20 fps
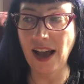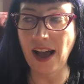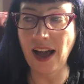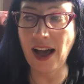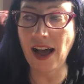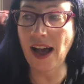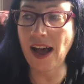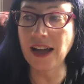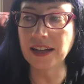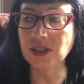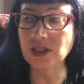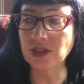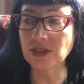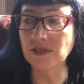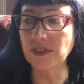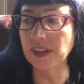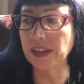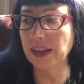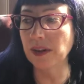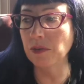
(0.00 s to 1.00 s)
I, I just
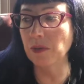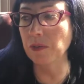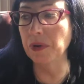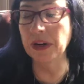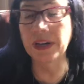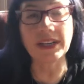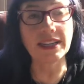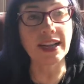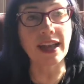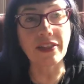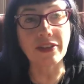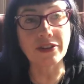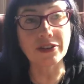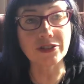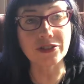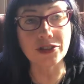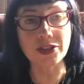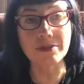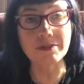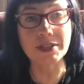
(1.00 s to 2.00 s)
feel like we're putting together a
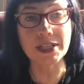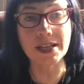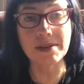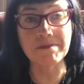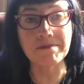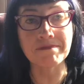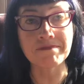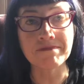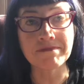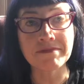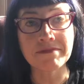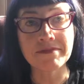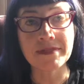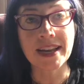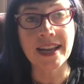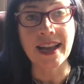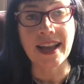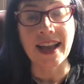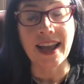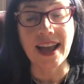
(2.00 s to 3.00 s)
dream team.
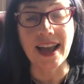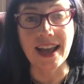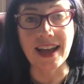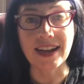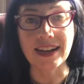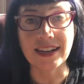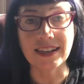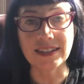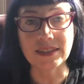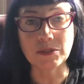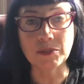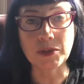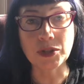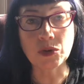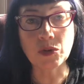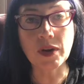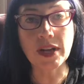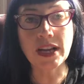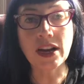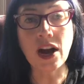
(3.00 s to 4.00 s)
And
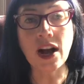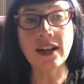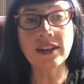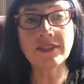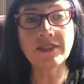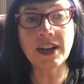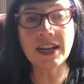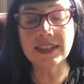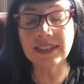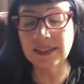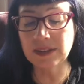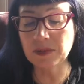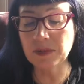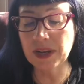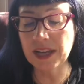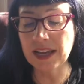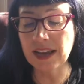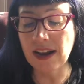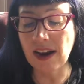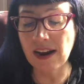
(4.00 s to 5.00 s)
between all of us,
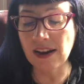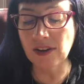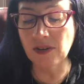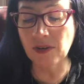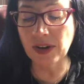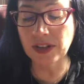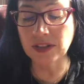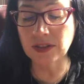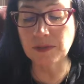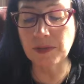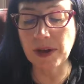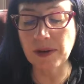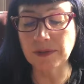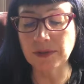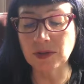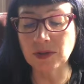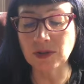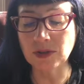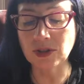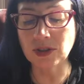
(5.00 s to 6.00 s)
we are going to be able
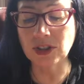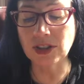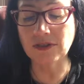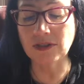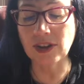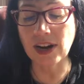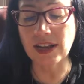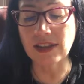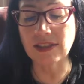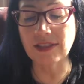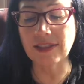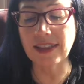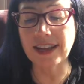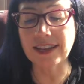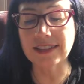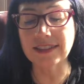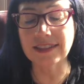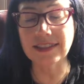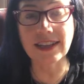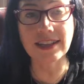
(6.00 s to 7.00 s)
to achieve great
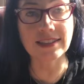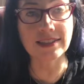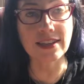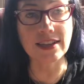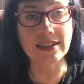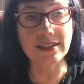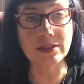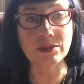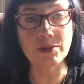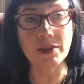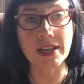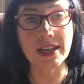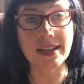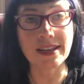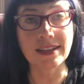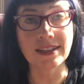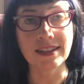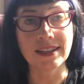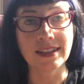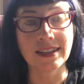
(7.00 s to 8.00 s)
things as long as we
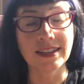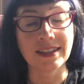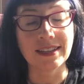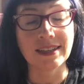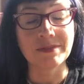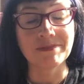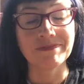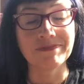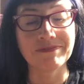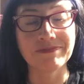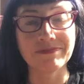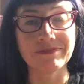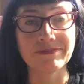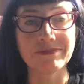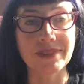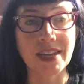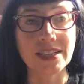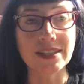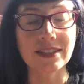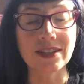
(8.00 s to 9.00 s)

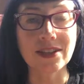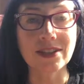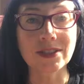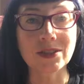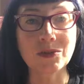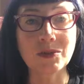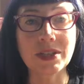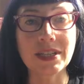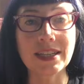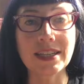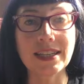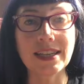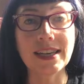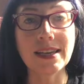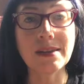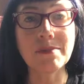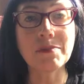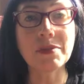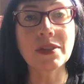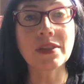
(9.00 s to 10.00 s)
as long as we
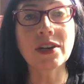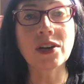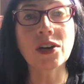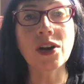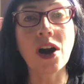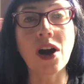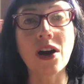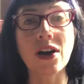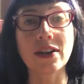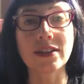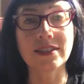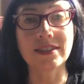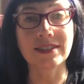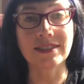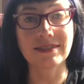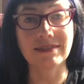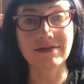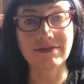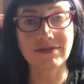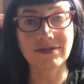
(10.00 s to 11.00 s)
keep the cause
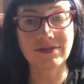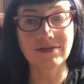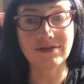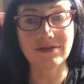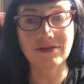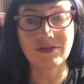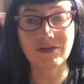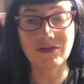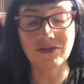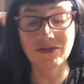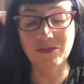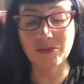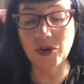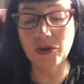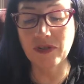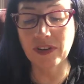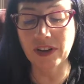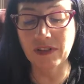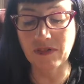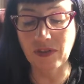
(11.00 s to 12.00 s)

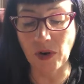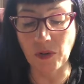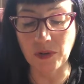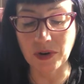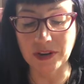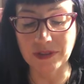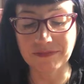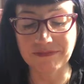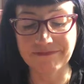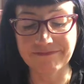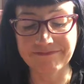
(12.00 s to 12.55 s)
moving forward.